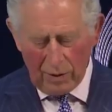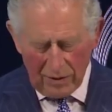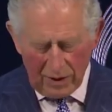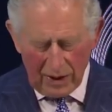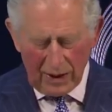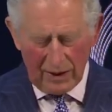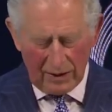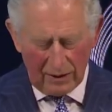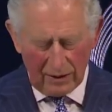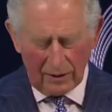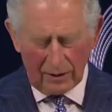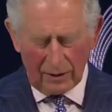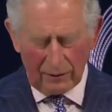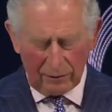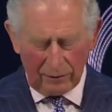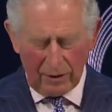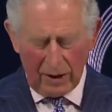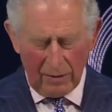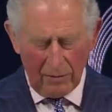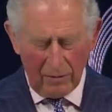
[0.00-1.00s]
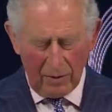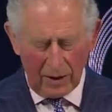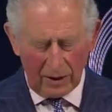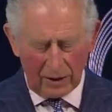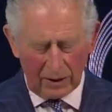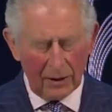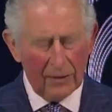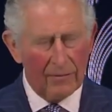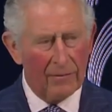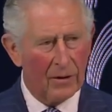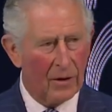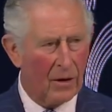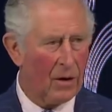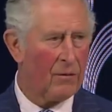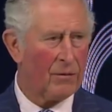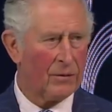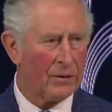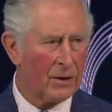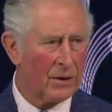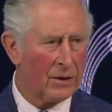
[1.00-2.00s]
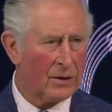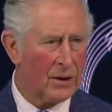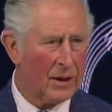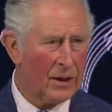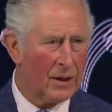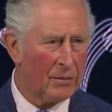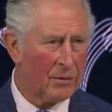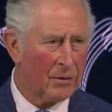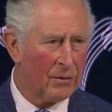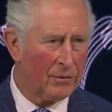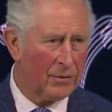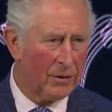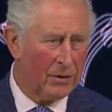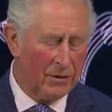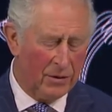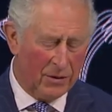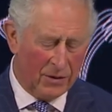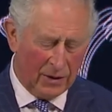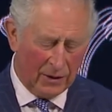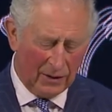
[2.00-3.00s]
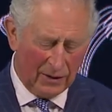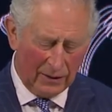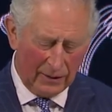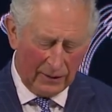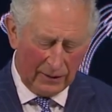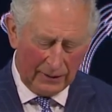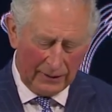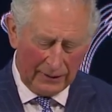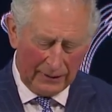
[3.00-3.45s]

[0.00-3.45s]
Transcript: within the framework of a sustainable future.